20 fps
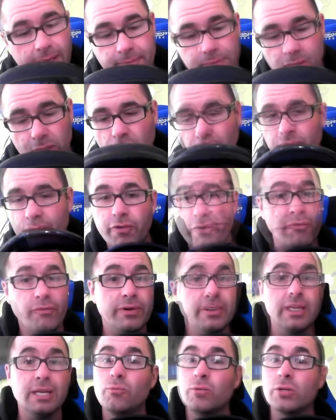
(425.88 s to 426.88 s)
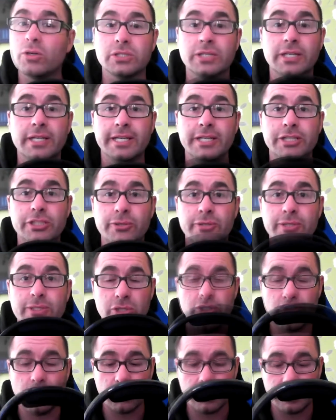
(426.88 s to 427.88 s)
comfort really wasn't an issue at
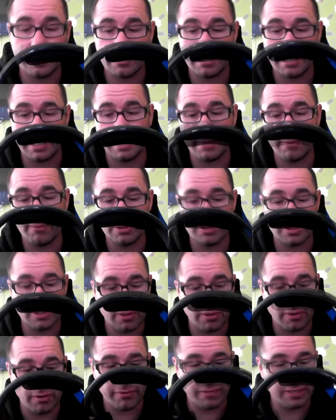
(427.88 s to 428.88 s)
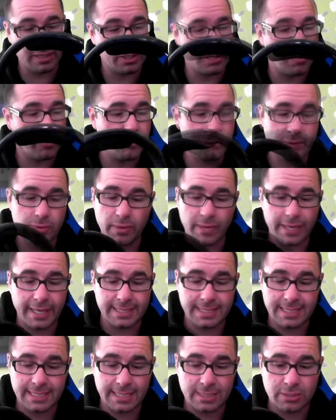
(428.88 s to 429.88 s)
all. It was a really comfortable
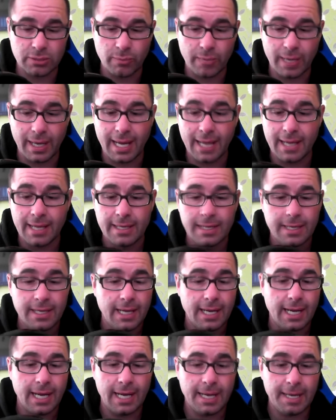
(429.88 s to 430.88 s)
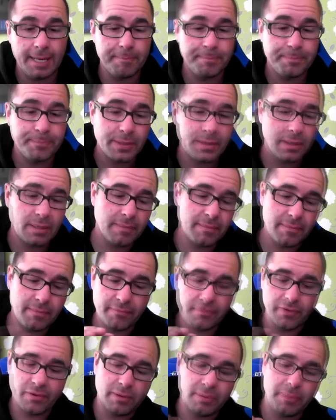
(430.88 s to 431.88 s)
headset to wear.
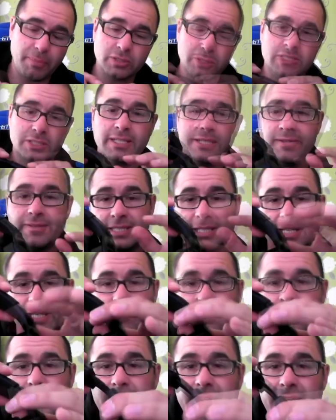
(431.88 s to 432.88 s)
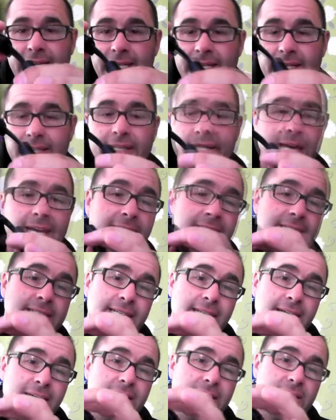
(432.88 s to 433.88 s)
From the positivity of the
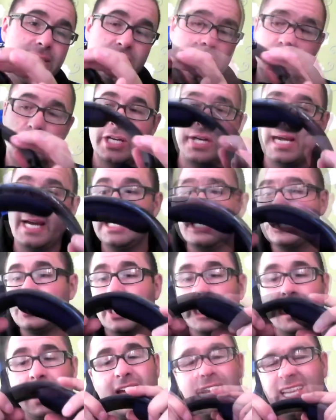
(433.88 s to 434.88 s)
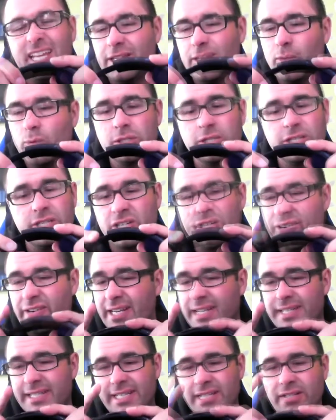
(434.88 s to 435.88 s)
headset to change, there wasn't a
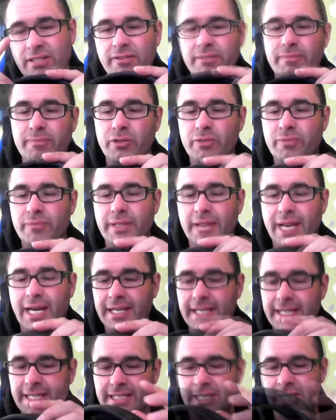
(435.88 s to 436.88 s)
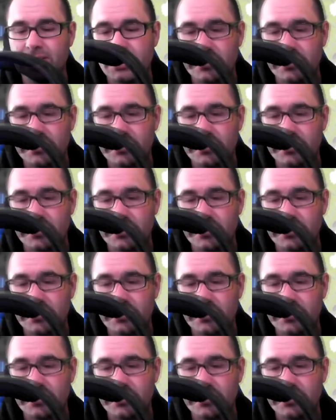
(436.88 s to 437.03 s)
grand deal of movement that I needed to